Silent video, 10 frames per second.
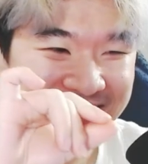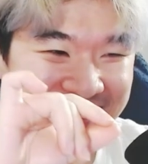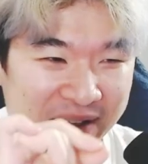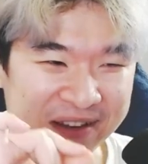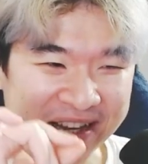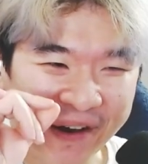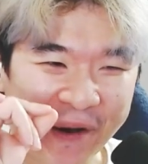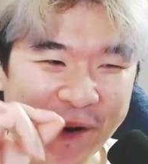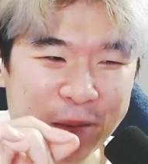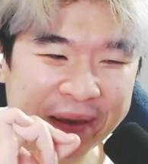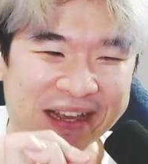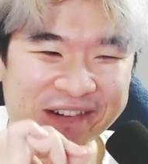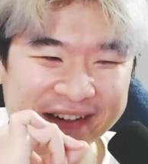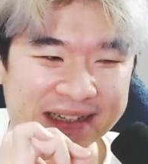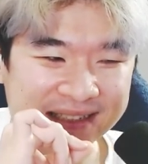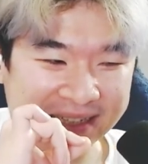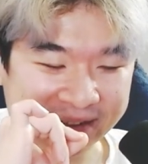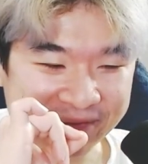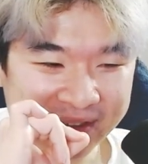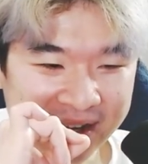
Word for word: gotta be an OP reason.